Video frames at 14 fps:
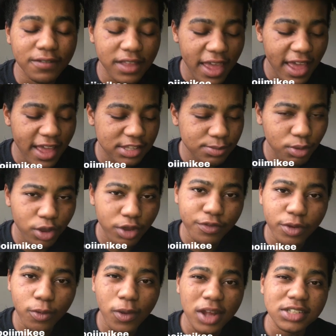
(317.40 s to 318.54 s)

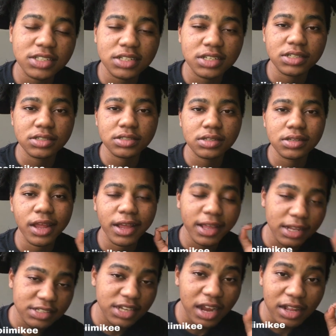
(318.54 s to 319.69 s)
ex-boyfriend watching this that
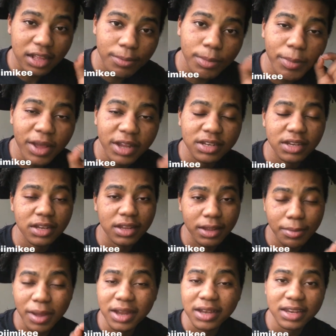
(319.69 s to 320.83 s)
try to come in my
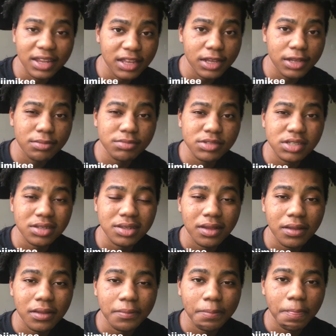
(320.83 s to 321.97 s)
DMs,
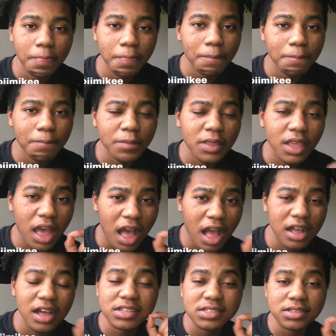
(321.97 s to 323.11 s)
I
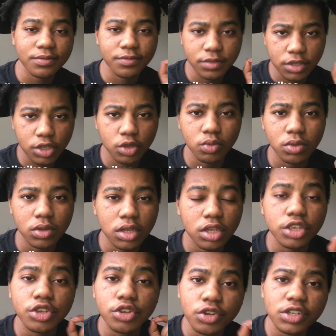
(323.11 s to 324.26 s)
got something for you.
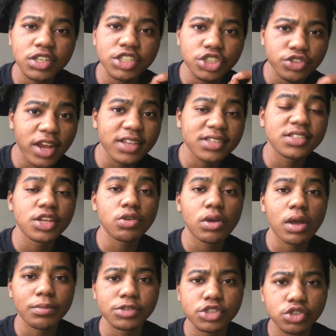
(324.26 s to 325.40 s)
Your diss track still
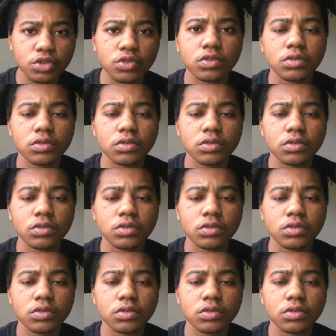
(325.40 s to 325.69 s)
coming soon.